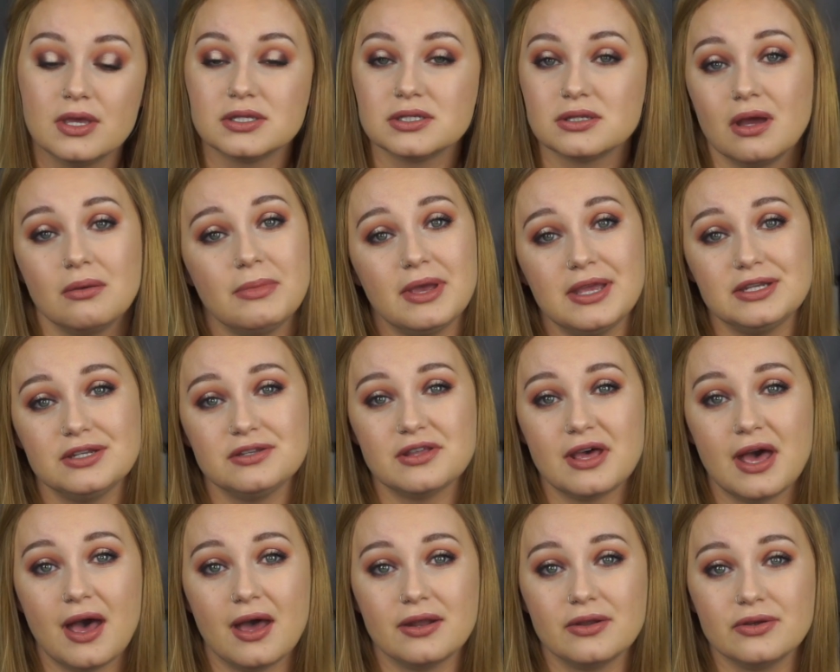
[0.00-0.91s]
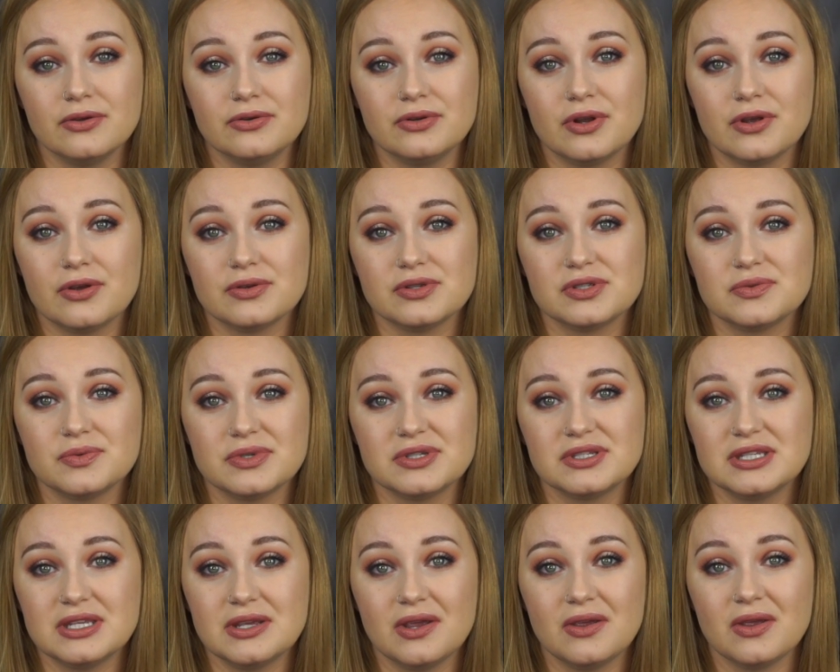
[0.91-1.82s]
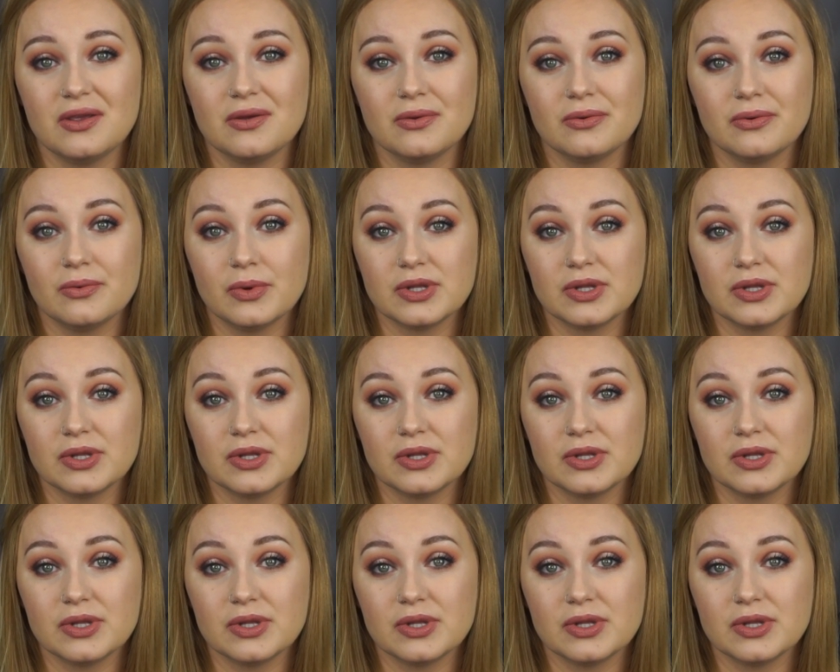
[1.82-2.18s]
So I may do that. Who knows? We'll see